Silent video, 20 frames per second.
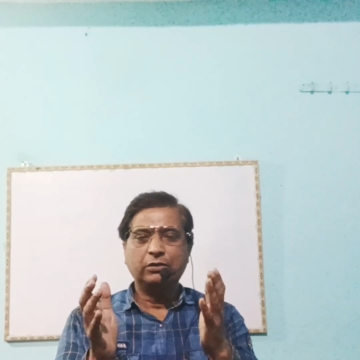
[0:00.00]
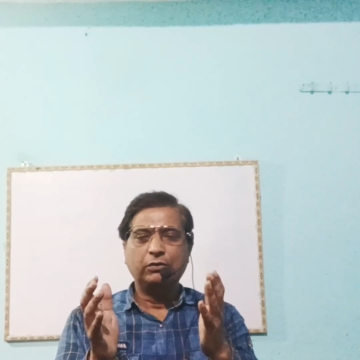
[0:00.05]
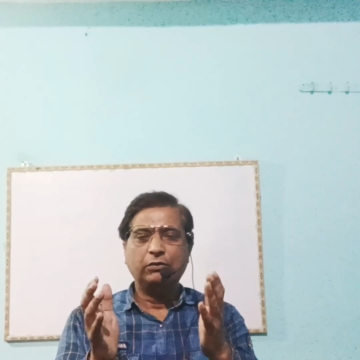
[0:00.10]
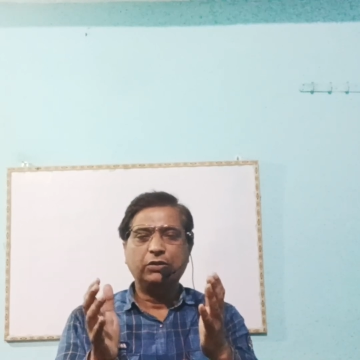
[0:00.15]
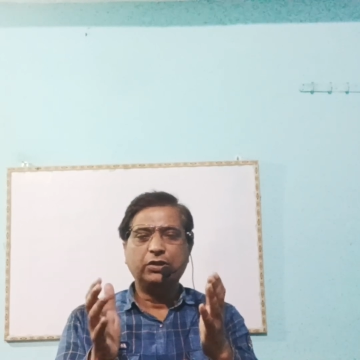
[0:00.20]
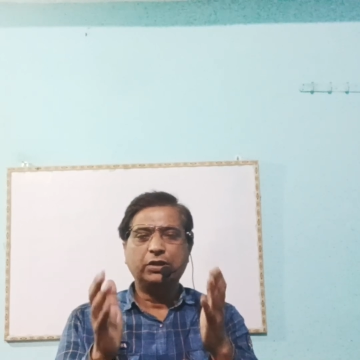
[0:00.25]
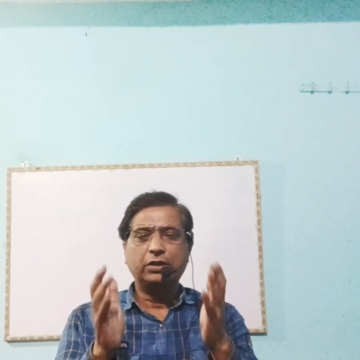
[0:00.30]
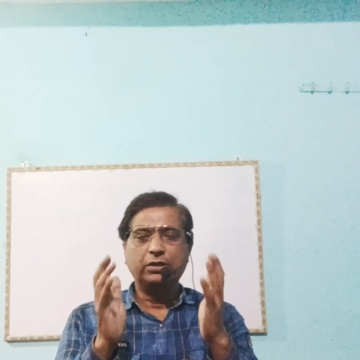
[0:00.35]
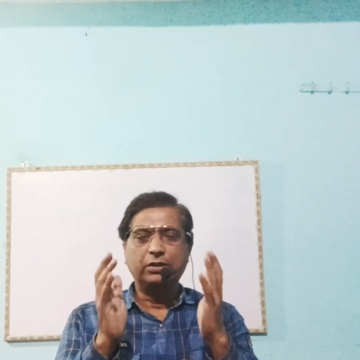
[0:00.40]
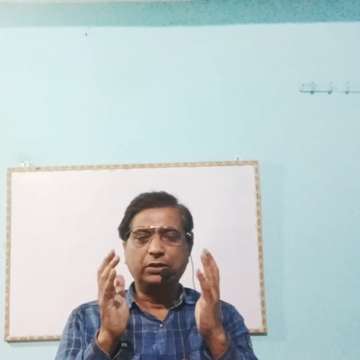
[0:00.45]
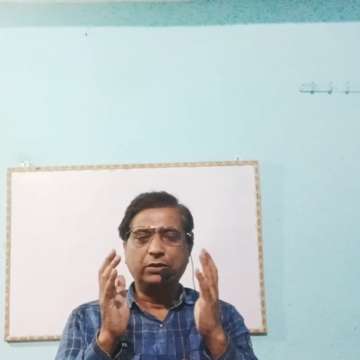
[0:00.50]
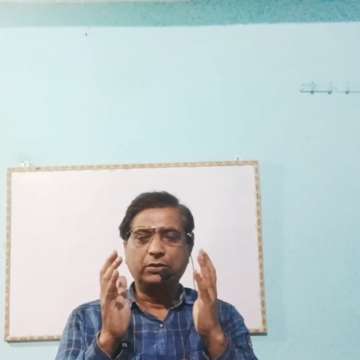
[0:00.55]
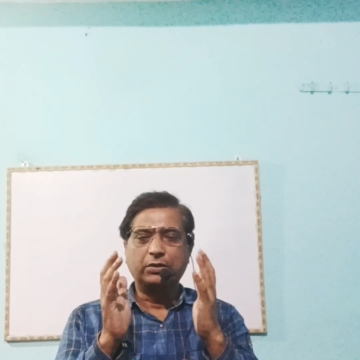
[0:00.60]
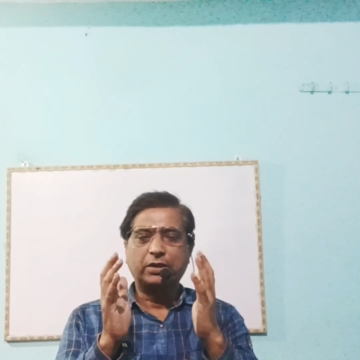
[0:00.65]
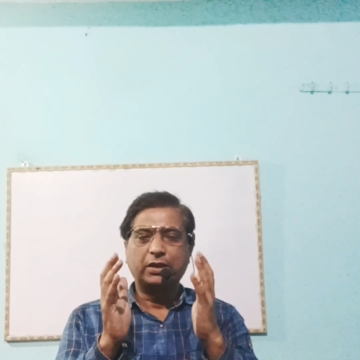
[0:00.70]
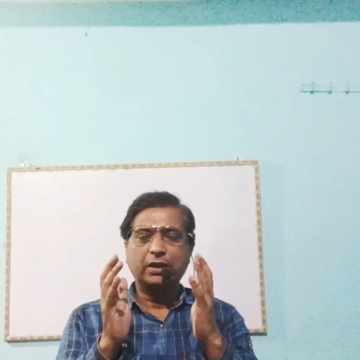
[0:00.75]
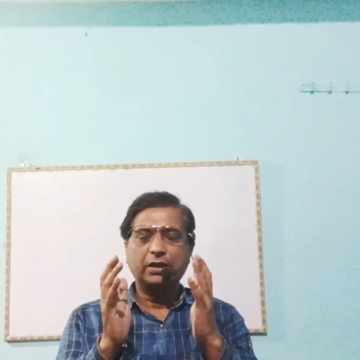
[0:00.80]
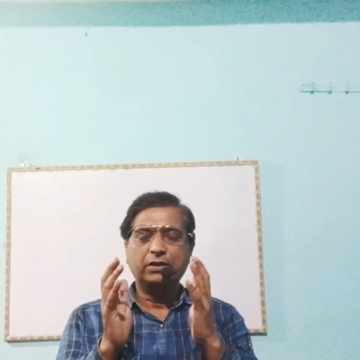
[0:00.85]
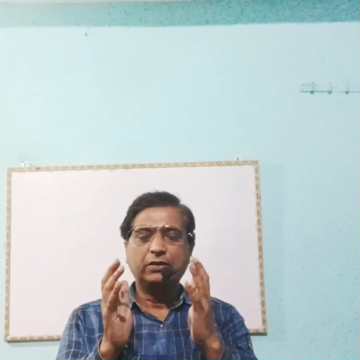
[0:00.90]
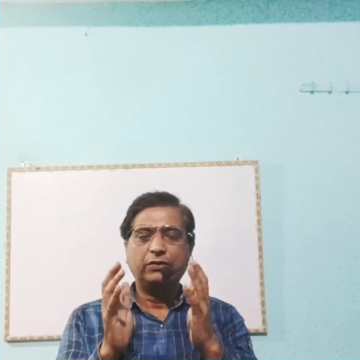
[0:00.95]
which is
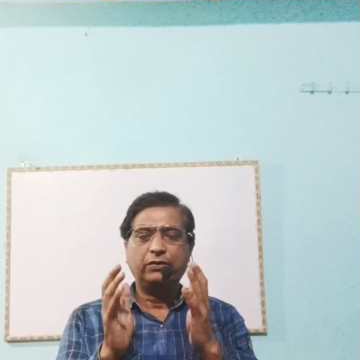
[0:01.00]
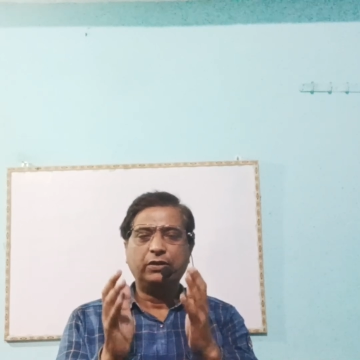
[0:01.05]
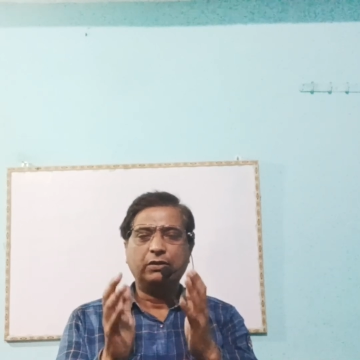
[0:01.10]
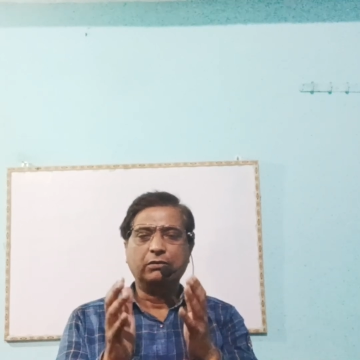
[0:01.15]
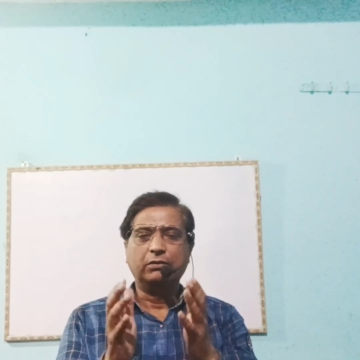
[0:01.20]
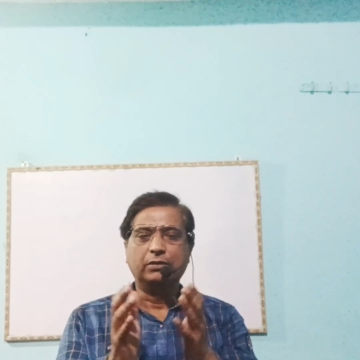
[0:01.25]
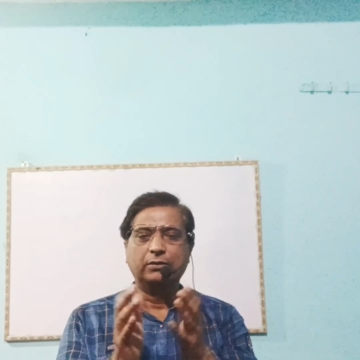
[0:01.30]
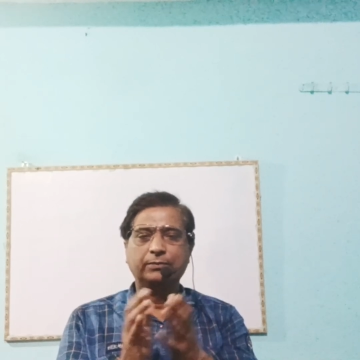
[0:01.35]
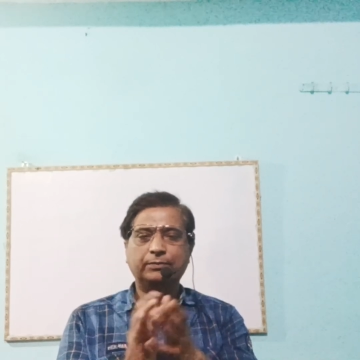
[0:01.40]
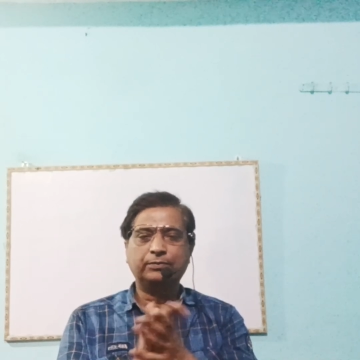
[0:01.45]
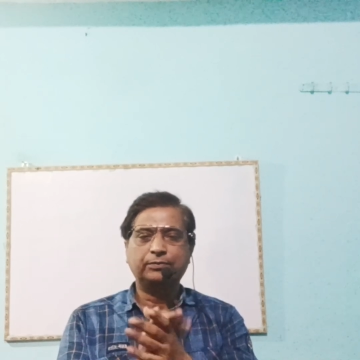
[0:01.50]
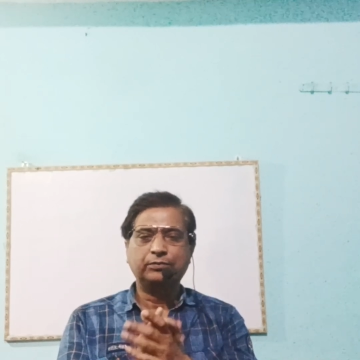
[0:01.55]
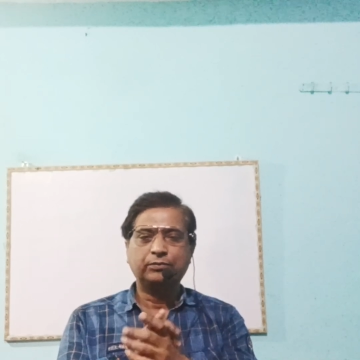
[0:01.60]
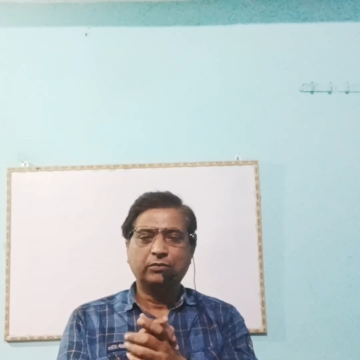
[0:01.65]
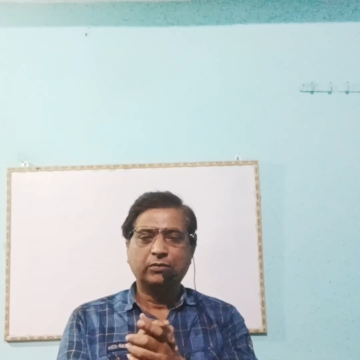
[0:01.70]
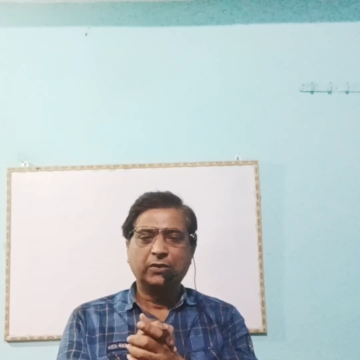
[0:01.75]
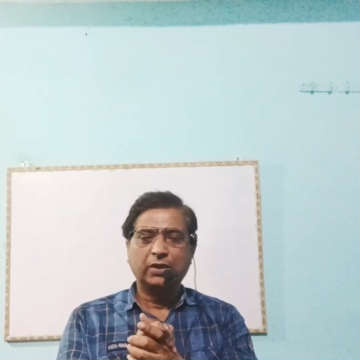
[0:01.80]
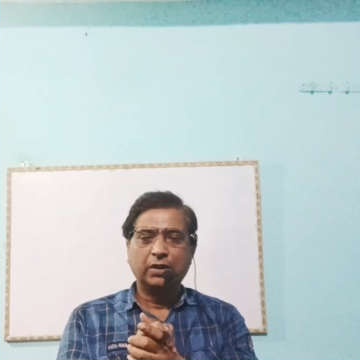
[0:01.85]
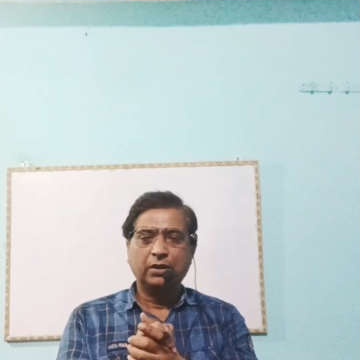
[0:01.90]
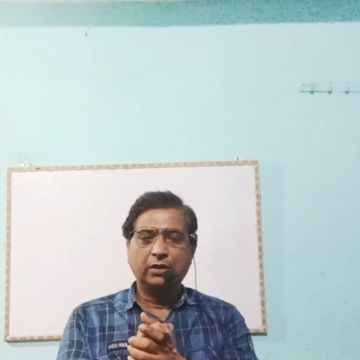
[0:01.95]
used as fuel.
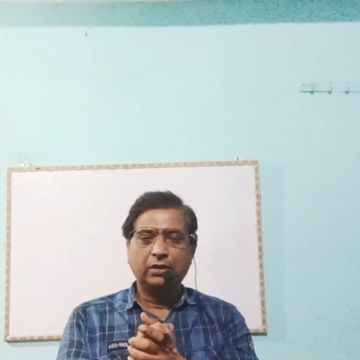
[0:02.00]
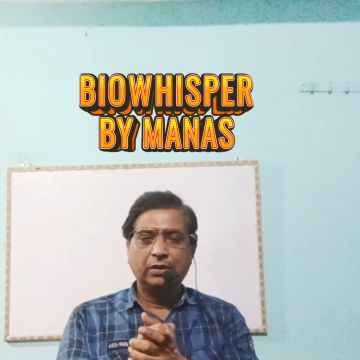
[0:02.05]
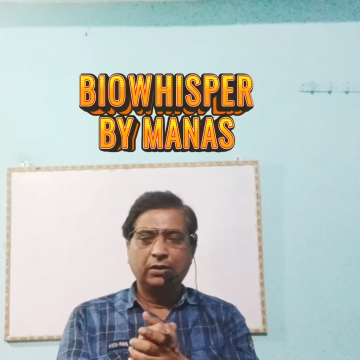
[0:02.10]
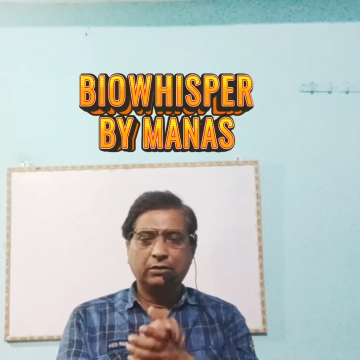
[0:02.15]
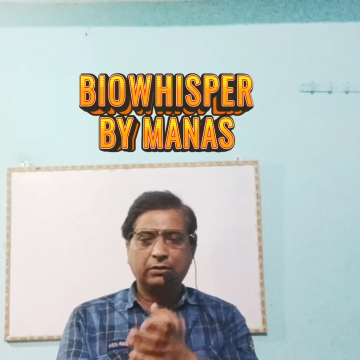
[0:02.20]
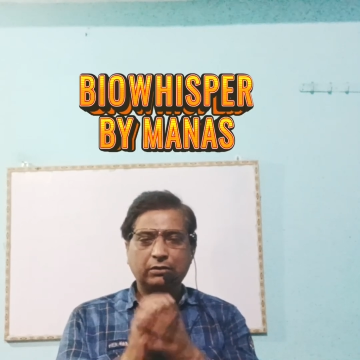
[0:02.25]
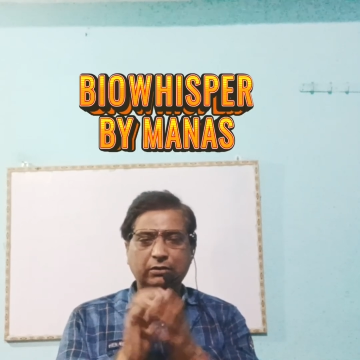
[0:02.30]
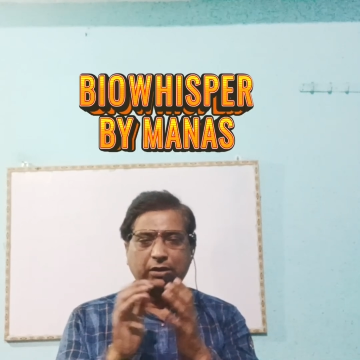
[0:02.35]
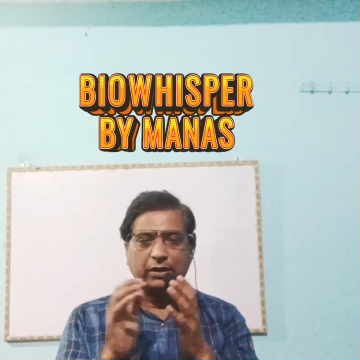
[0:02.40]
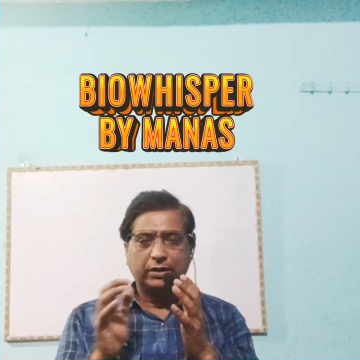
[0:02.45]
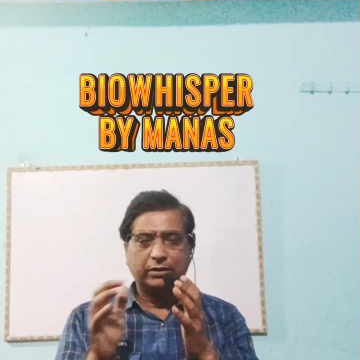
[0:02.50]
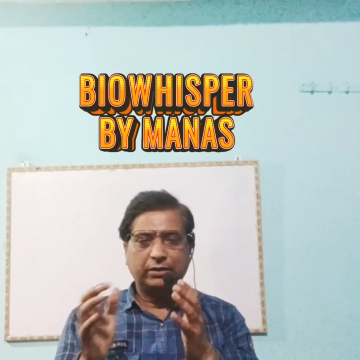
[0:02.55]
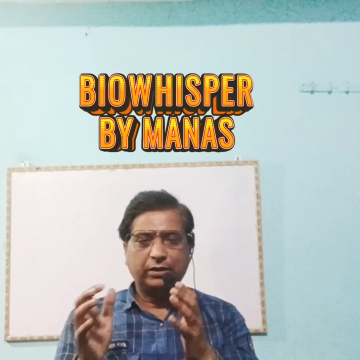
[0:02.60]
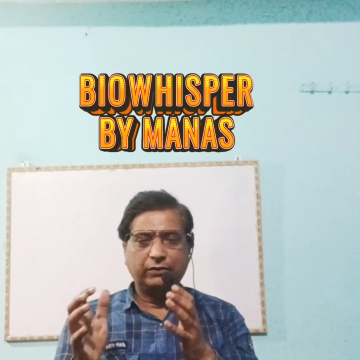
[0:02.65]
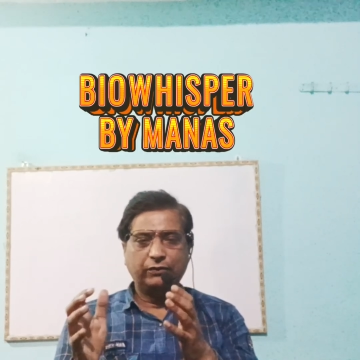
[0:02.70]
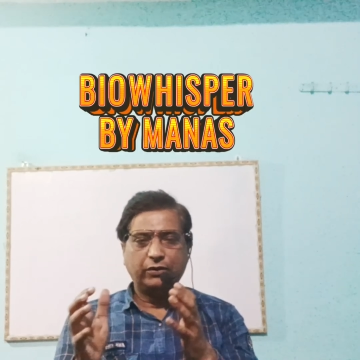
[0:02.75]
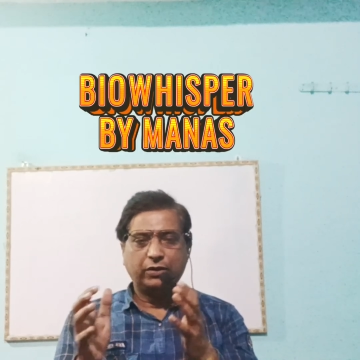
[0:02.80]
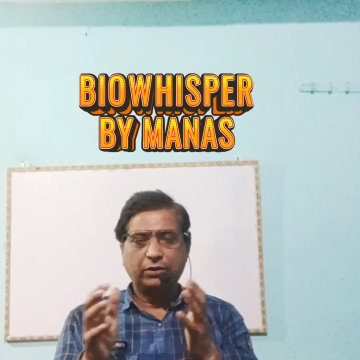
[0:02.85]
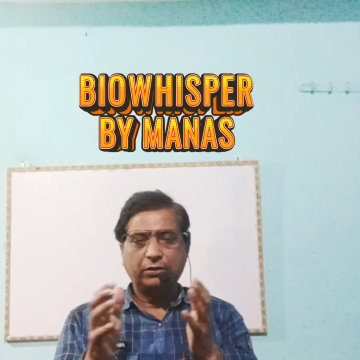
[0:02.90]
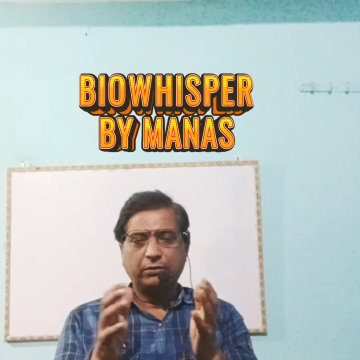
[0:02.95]
So that's
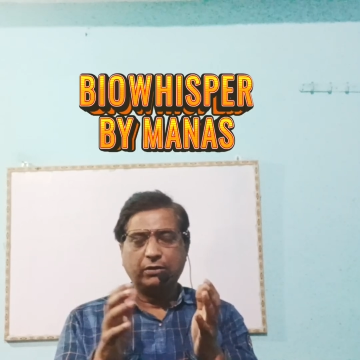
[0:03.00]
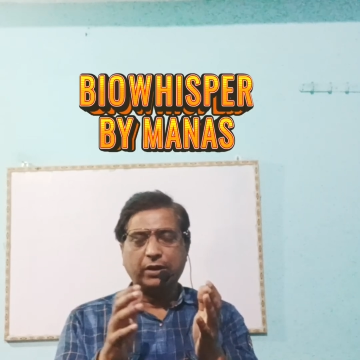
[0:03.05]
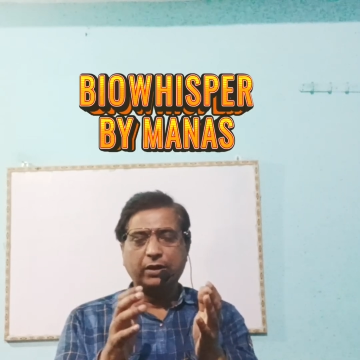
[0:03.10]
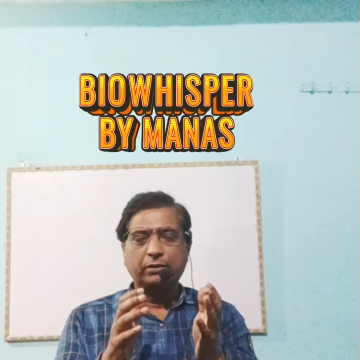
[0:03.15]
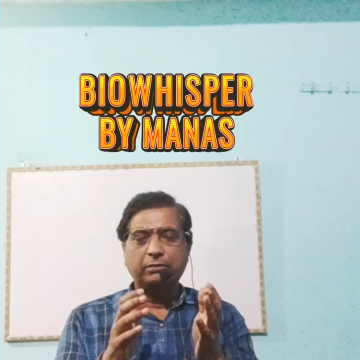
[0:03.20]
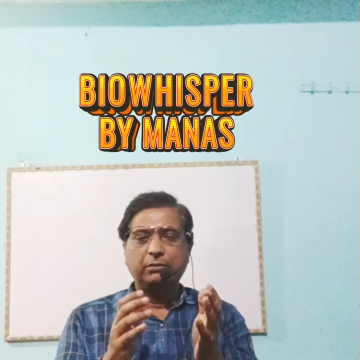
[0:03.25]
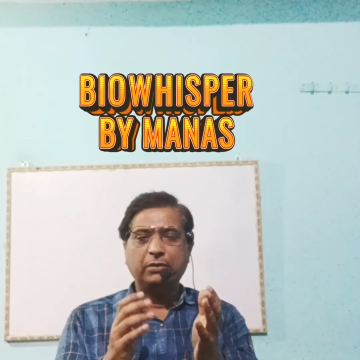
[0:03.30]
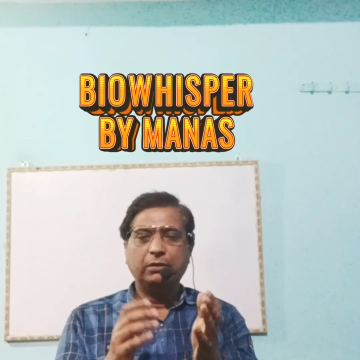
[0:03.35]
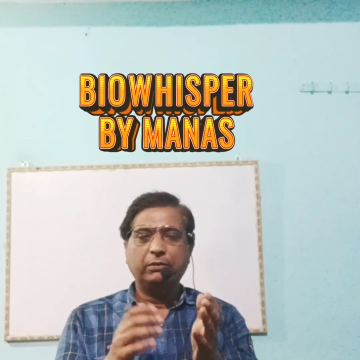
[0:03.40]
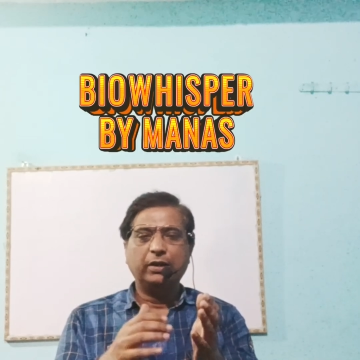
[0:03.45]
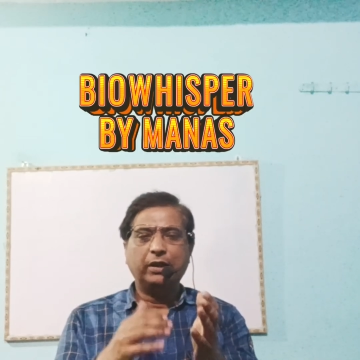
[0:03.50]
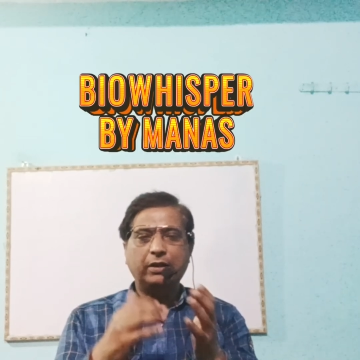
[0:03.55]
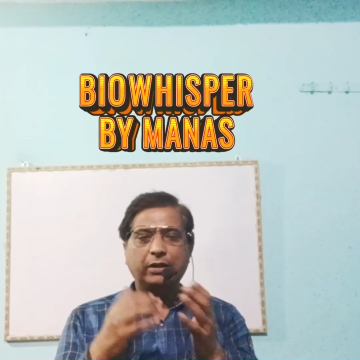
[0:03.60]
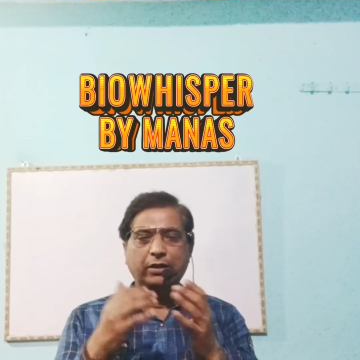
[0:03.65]
it for today. We will